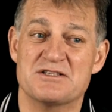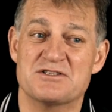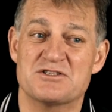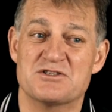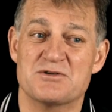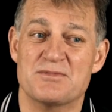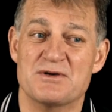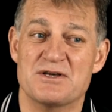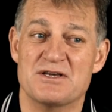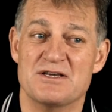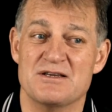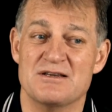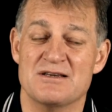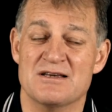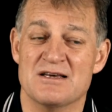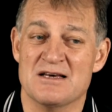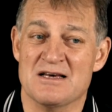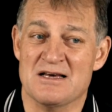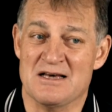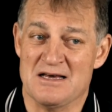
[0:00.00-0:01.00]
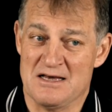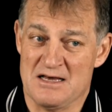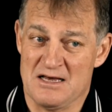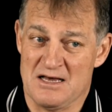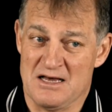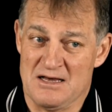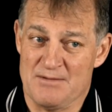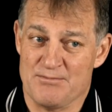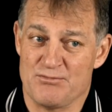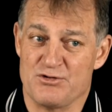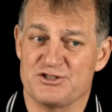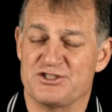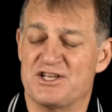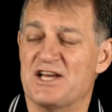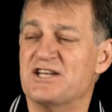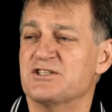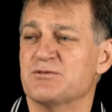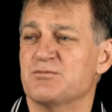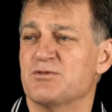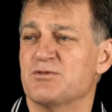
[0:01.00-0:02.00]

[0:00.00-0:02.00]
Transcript: to be presented